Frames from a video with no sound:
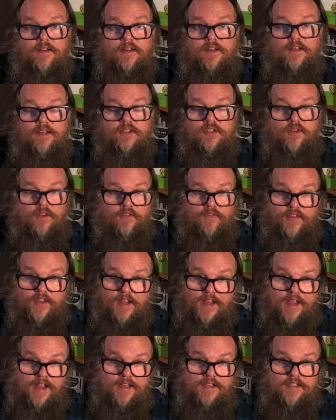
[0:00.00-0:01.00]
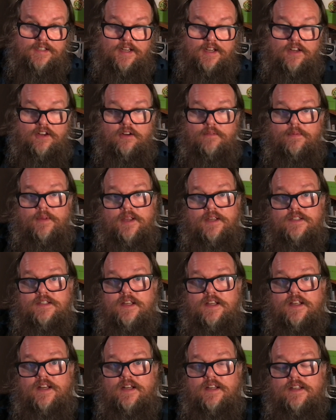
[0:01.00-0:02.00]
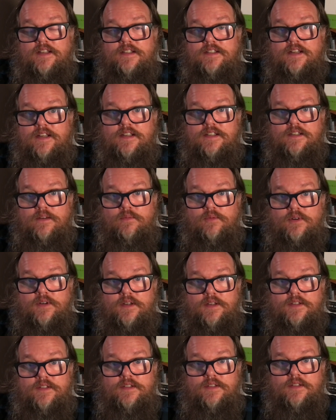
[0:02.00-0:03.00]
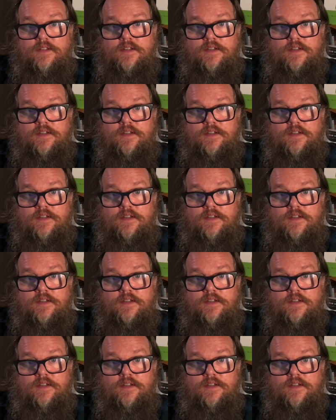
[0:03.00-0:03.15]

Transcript: So if they can't stay at your place, they can at least stay somewhere else.